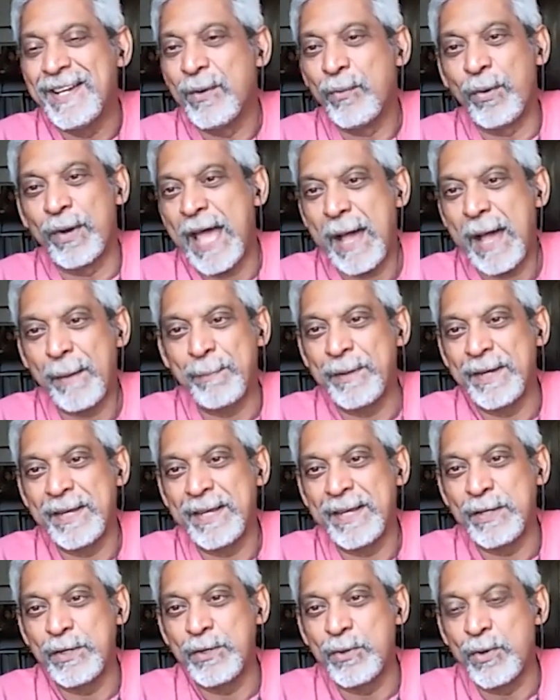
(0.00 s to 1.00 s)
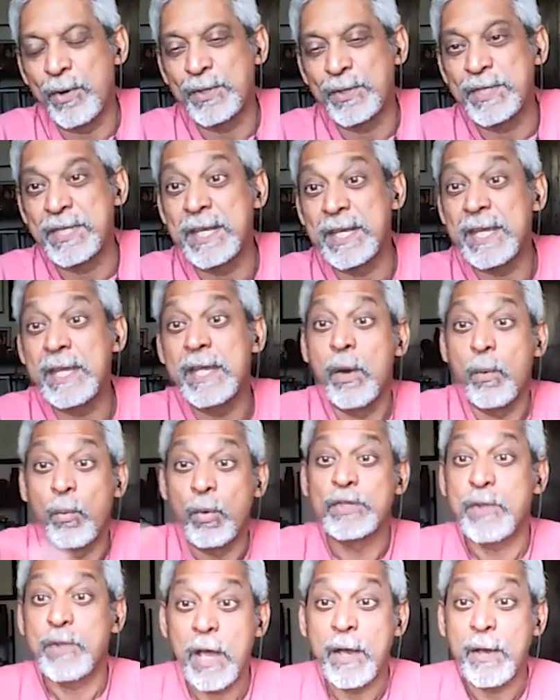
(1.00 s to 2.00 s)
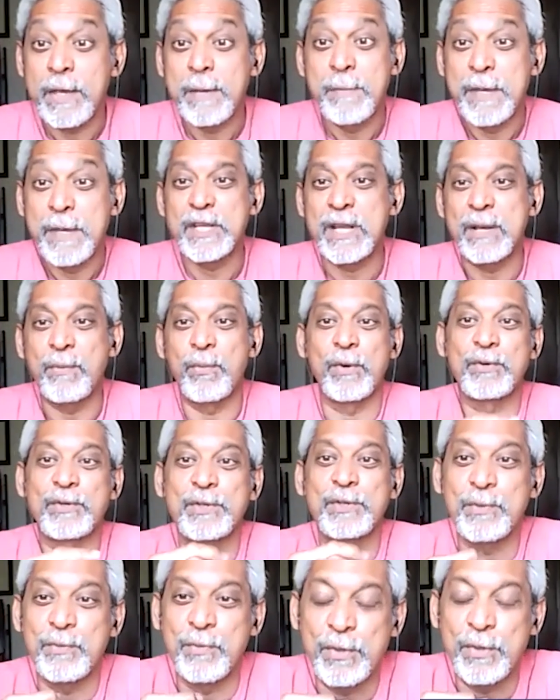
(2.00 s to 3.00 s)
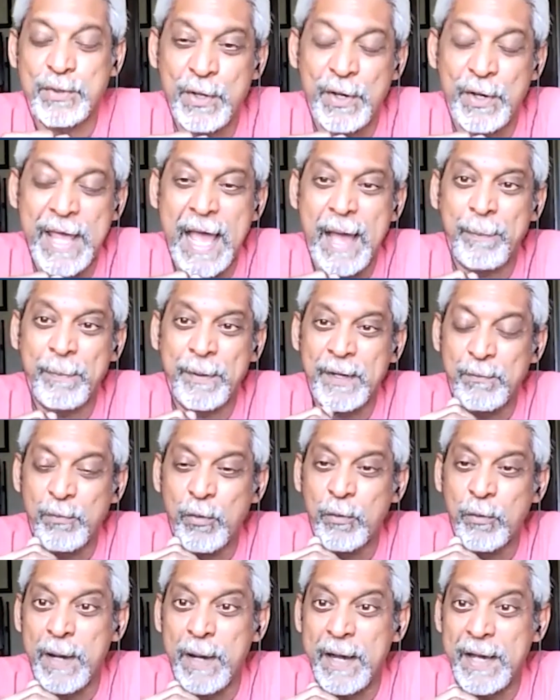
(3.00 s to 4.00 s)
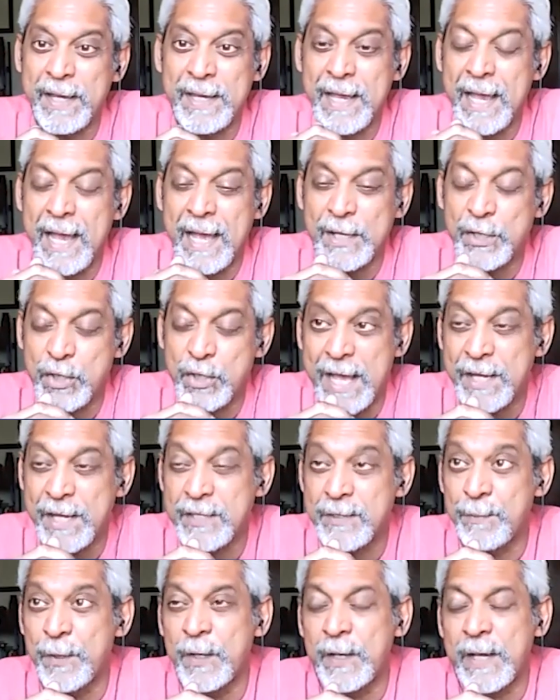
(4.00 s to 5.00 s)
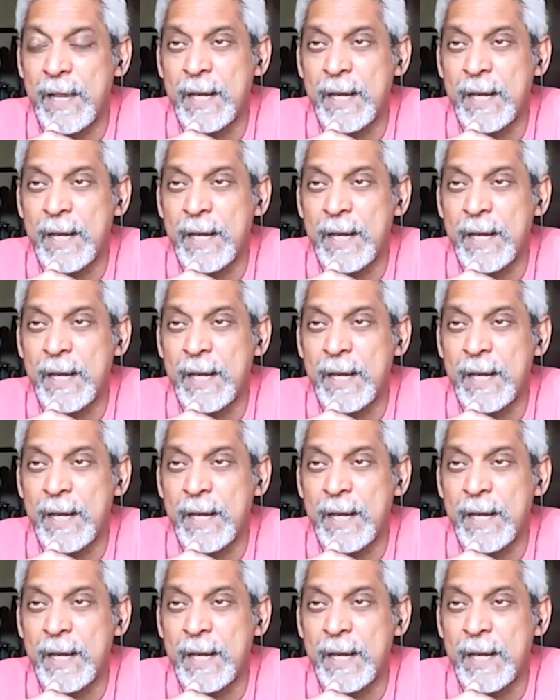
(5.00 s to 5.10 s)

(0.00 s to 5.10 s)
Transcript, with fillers: what happened in New York City, was uh, immediately what was, was going to to happen in Mumbai and Johannesburg.